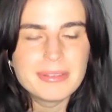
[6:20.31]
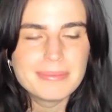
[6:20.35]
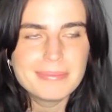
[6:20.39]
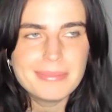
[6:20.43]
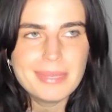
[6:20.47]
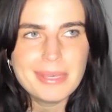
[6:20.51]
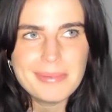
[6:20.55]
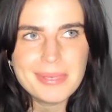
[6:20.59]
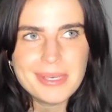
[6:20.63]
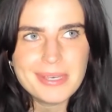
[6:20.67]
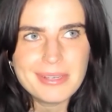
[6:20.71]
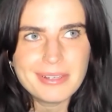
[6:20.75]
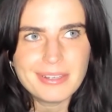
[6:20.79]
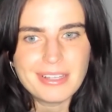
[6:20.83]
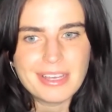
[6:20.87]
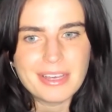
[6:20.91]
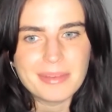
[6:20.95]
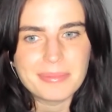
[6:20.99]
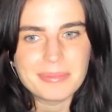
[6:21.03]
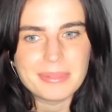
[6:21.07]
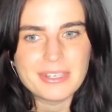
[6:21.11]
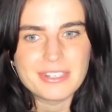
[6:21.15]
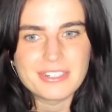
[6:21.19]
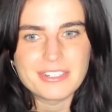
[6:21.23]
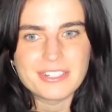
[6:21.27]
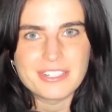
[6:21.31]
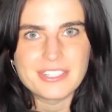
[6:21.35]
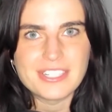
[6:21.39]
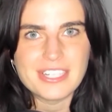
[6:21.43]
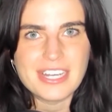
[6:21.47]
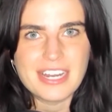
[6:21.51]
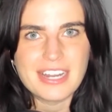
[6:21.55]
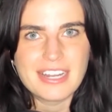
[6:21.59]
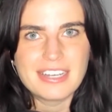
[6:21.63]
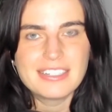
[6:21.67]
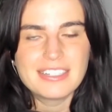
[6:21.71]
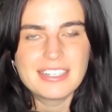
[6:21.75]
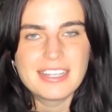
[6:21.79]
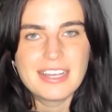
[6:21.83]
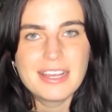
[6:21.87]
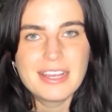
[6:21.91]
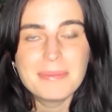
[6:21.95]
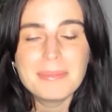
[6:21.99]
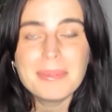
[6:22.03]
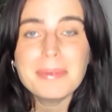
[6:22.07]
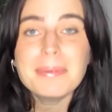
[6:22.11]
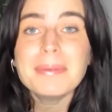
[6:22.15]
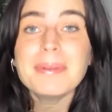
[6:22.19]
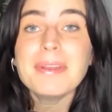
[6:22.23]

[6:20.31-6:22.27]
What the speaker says: Maybe it'll help you understand. Maybe